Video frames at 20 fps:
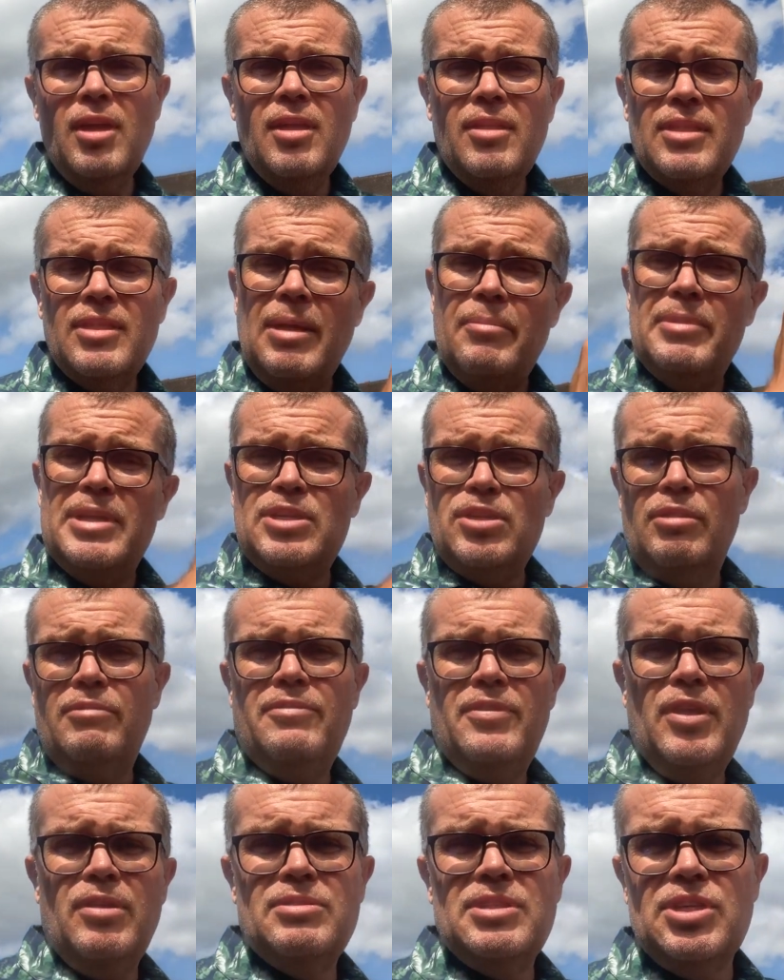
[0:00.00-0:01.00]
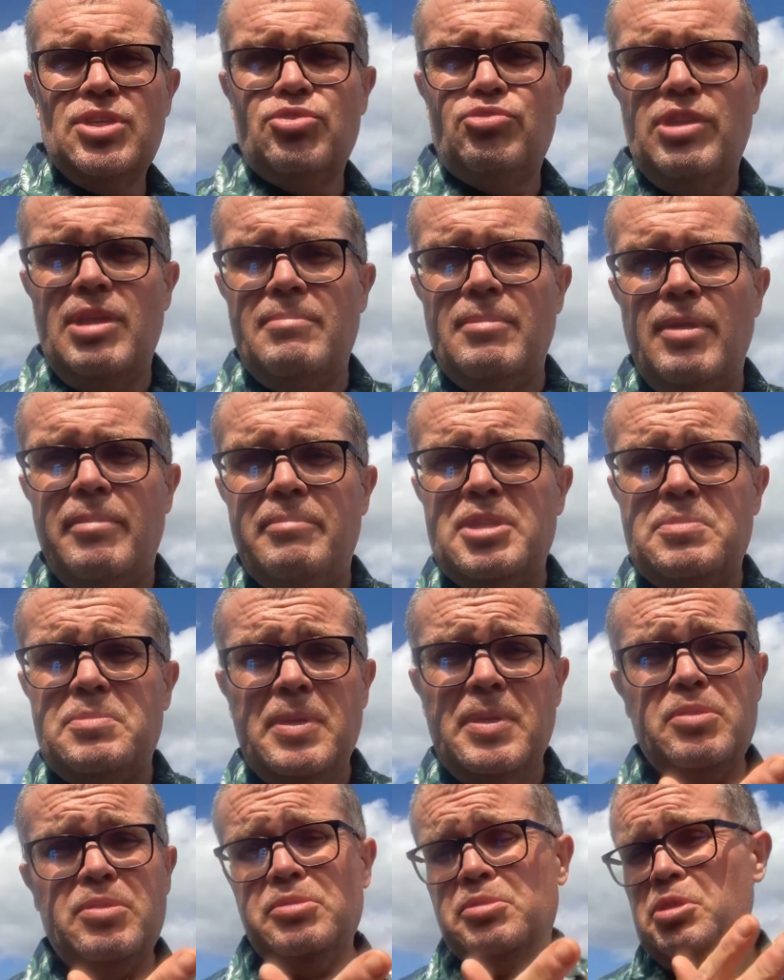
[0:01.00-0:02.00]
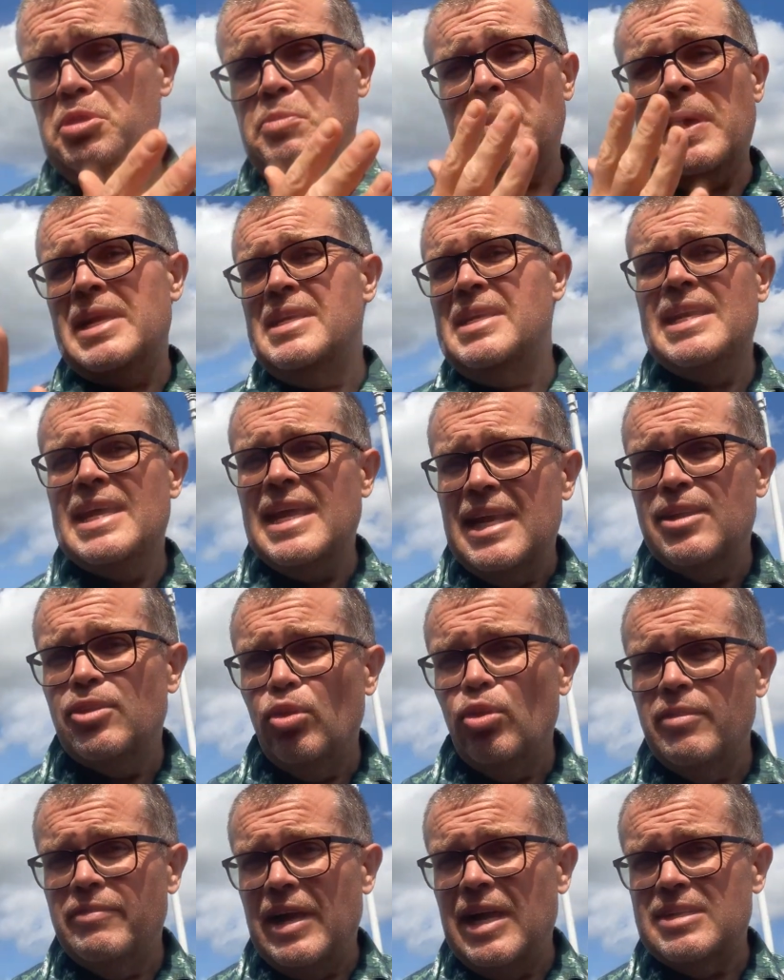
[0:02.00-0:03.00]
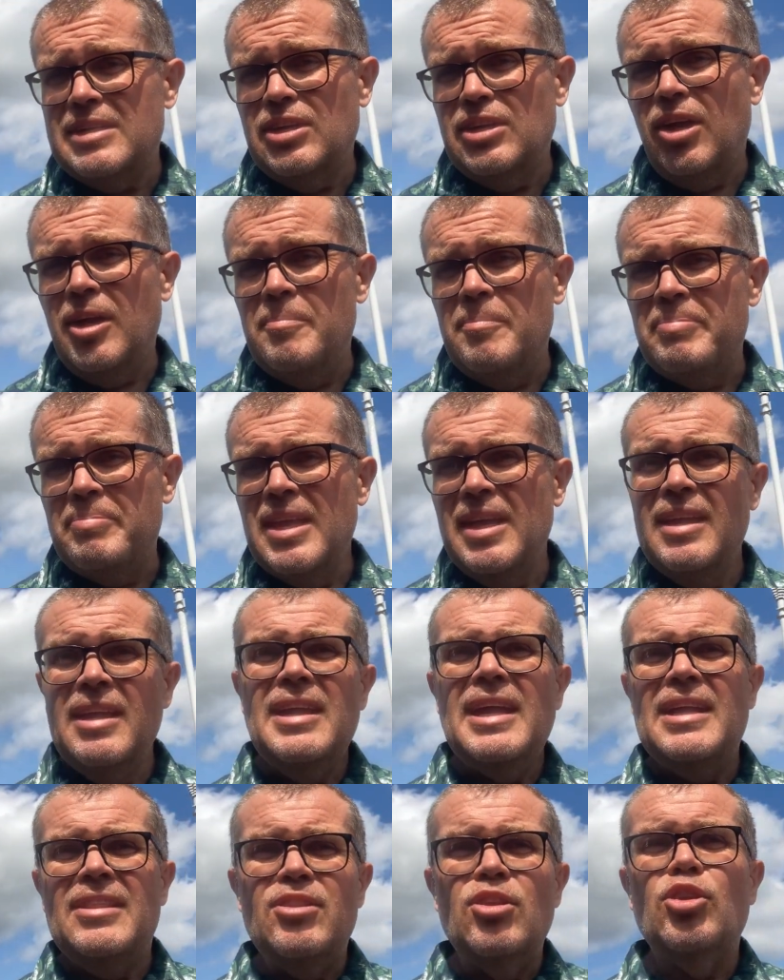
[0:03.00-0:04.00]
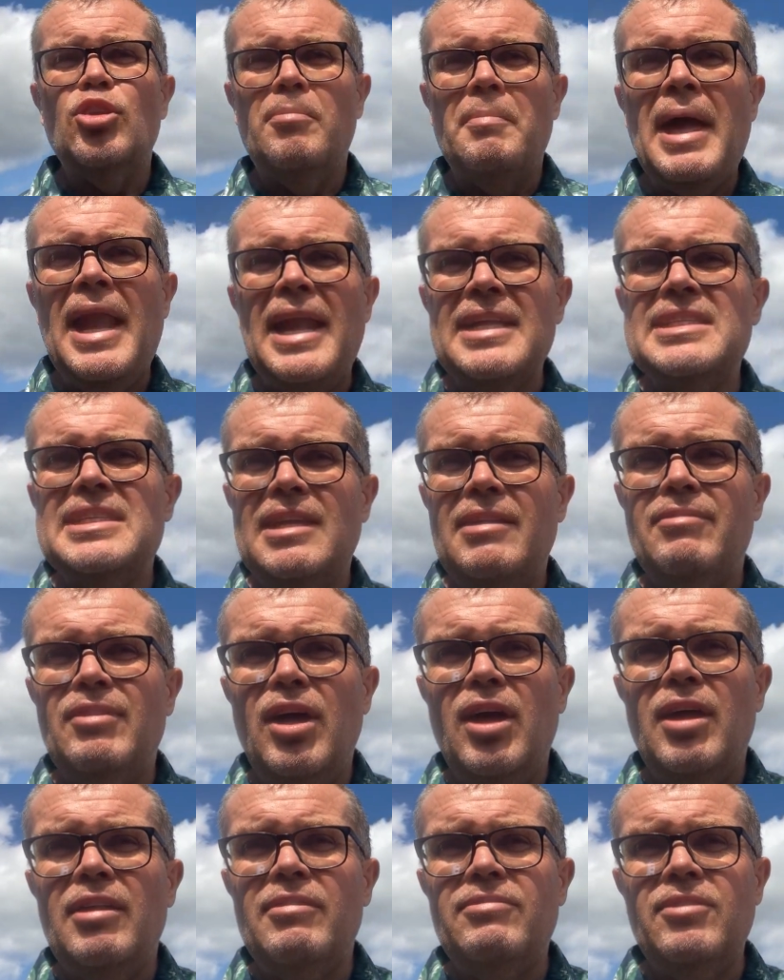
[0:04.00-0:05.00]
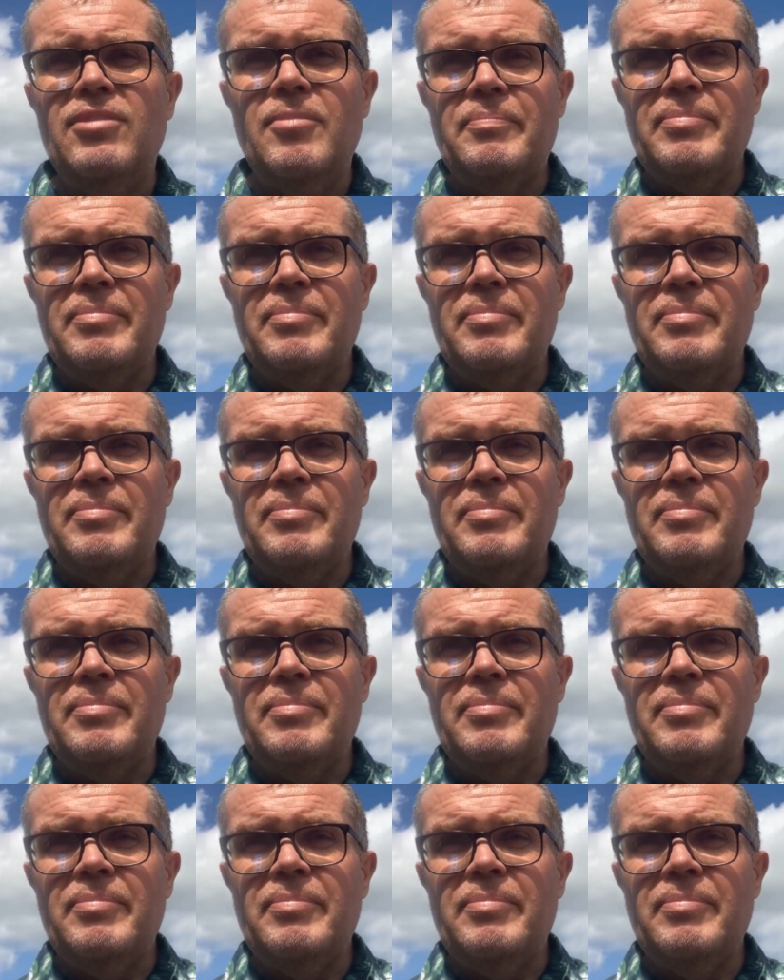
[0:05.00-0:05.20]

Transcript: than we do for those extreme moments because we spend nearly all of our time in the normality of life.